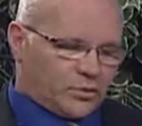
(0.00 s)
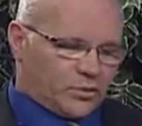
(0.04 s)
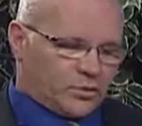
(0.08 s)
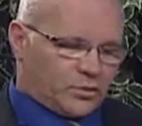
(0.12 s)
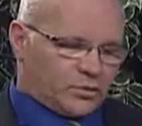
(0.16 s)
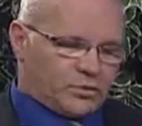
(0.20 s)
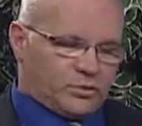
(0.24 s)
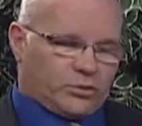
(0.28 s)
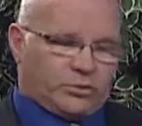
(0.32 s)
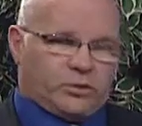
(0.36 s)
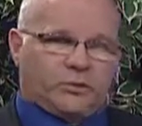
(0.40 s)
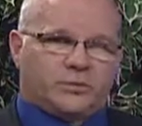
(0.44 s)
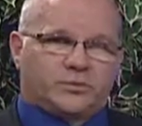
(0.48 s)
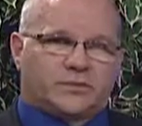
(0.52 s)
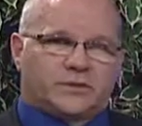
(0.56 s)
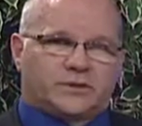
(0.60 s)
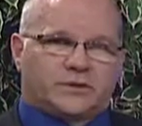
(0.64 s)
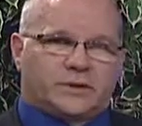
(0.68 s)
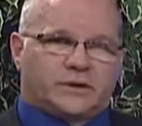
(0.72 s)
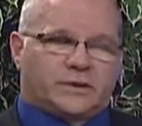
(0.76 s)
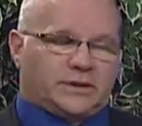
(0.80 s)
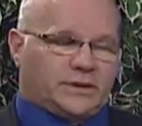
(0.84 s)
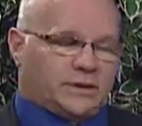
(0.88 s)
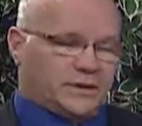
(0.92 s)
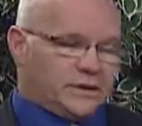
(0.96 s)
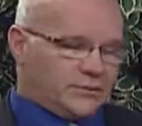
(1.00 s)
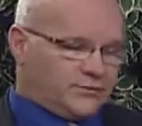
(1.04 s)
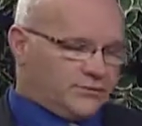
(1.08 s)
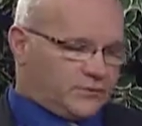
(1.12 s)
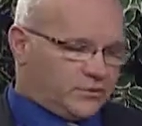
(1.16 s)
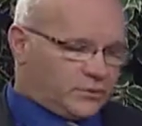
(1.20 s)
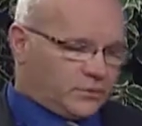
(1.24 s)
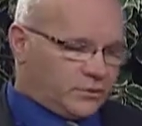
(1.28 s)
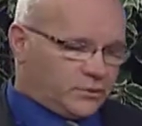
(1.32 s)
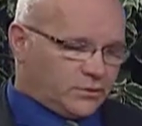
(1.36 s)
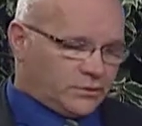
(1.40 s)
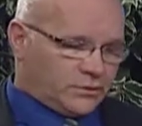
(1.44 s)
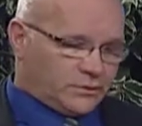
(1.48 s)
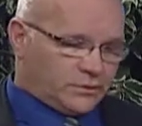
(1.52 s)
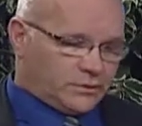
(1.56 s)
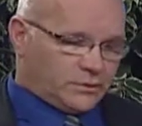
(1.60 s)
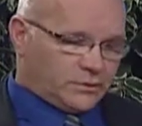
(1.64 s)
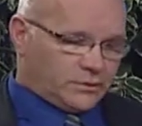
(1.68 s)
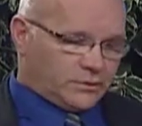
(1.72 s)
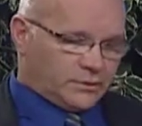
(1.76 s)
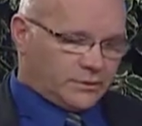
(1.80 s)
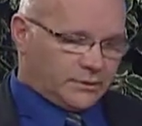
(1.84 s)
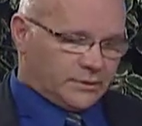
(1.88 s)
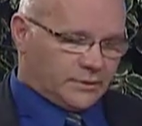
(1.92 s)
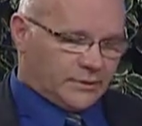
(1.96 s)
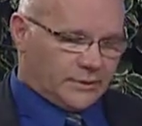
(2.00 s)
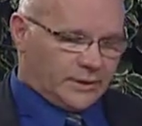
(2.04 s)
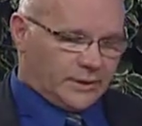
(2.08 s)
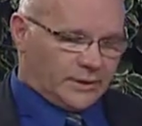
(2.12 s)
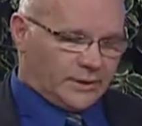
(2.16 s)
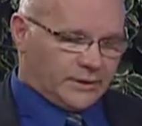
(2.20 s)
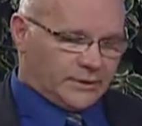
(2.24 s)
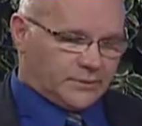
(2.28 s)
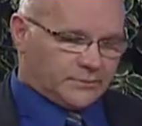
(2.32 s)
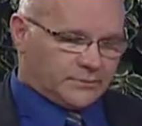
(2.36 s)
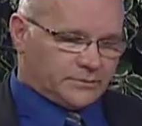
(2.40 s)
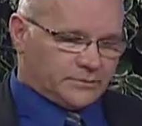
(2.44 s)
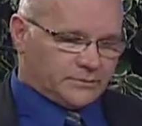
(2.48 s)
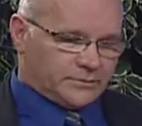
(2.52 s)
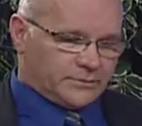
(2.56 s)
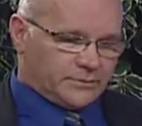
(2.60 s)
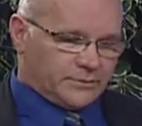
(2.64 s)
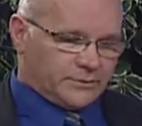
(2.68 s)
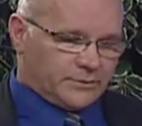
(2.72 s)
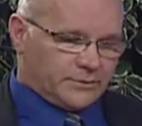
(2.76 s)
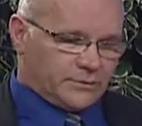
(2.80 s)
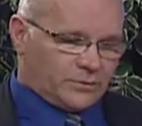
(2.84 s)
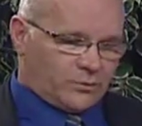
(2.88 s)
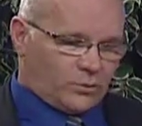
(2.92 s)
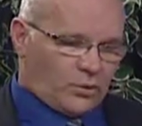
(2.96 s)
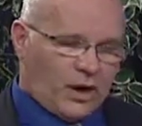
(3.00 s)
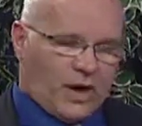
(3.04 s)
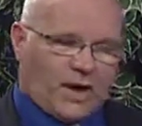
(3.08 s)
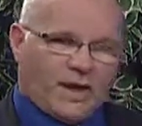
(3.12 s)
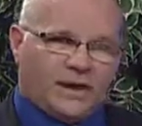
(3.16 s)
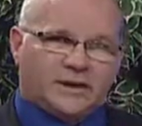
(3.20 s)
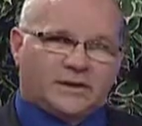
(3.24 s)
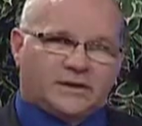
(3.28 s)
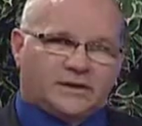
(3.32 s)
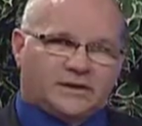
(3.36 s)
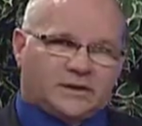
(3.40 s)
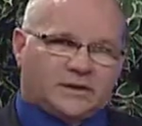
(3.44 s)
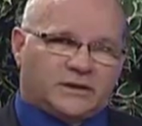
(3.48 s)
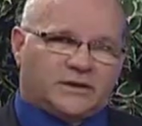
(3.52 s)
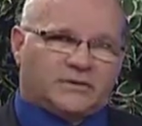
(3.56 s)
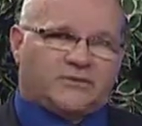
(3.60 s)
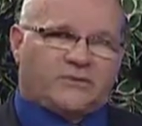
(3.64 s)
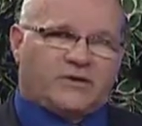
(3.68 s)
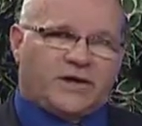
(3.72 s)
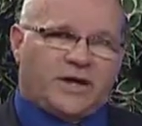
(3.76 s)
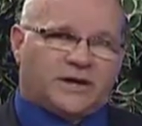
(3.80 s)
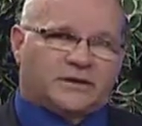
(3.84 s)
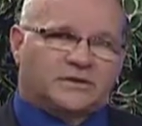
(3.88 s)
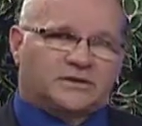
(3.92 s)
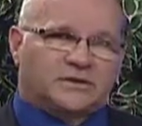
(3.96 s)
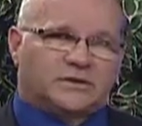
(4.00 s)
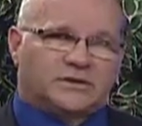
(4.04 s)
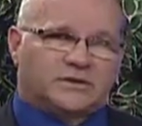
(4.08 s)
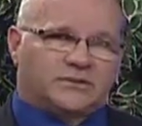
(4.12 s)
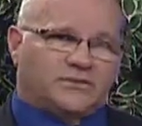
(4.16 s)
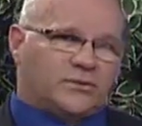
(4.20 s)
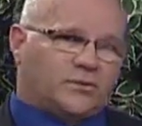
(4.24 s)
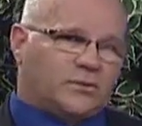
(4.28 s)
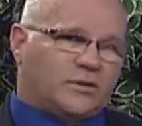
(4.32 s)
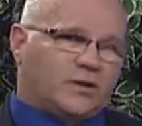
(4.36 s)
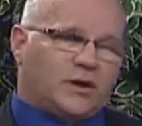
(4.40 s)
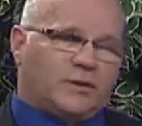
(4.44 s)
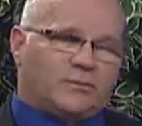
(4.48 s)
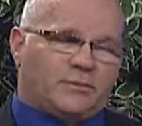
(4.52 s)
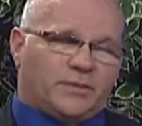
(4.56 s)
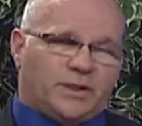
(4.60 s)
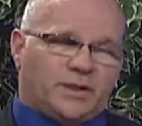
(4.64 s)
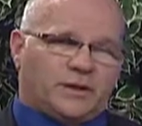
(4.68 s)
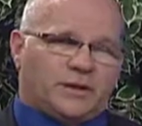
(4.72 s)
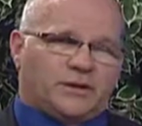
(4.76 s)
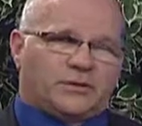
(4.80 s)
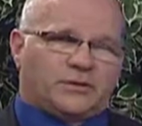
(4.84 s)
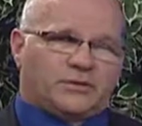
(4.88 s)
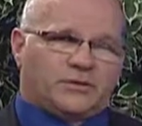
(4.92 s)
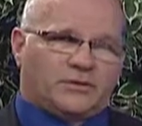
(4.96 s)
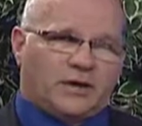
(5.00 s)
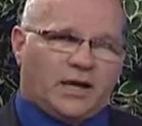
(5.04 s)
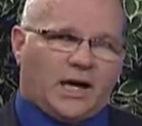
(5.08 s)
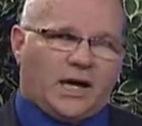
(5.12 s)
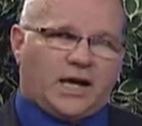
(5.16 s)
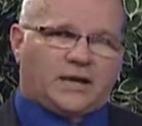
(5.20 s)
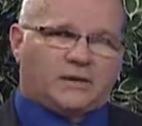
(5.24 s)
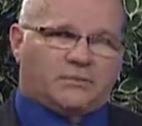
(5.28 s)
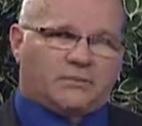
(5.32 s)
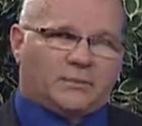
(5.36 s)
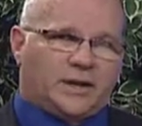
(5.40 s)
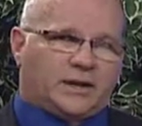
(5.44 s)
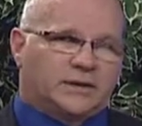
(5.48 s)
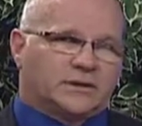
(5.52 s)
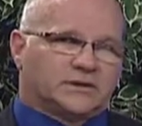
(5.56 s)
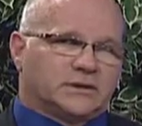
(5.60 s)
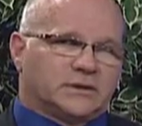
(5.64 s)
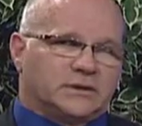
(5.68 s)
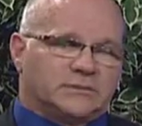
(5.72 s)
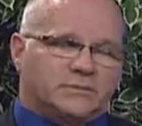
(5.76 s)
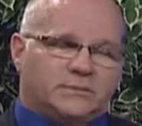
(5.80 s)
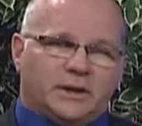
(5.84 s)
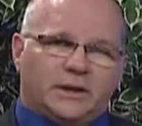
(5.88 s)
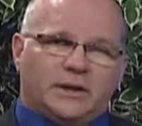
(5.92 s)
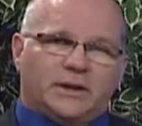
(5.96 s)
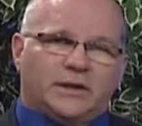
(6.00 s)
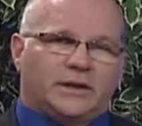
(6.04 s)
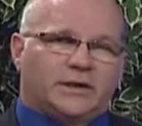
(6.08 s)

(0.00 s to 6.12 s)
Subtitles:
groups, and if you're rallies and events, and if you come in and you're not a Muslim,